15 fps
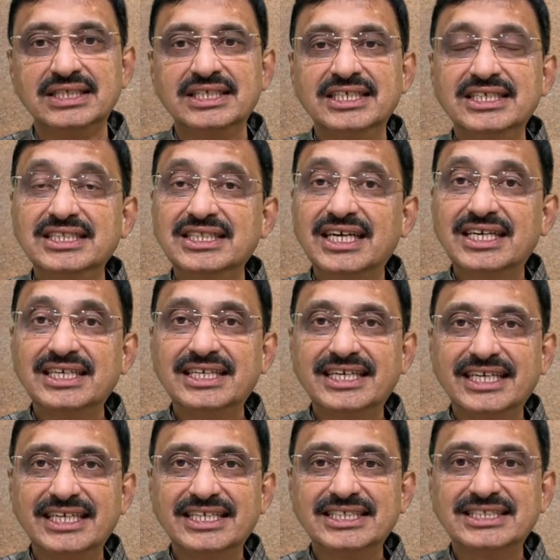In that
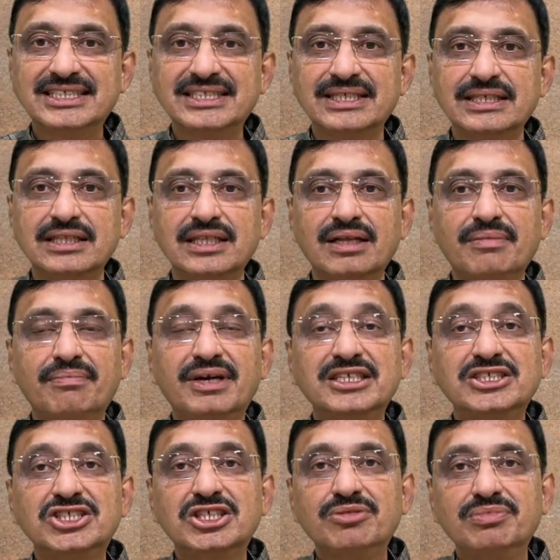case,
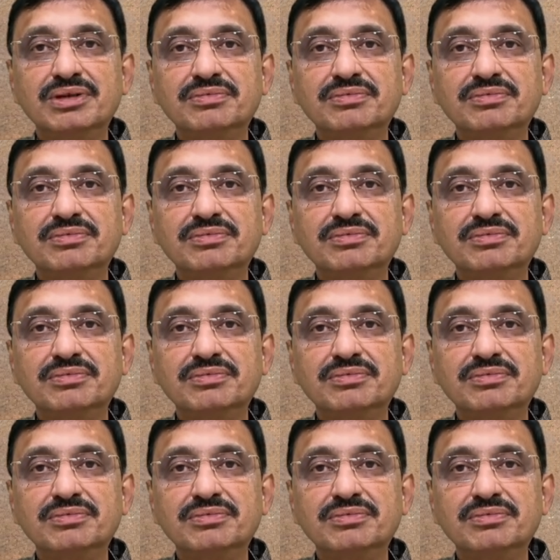mention may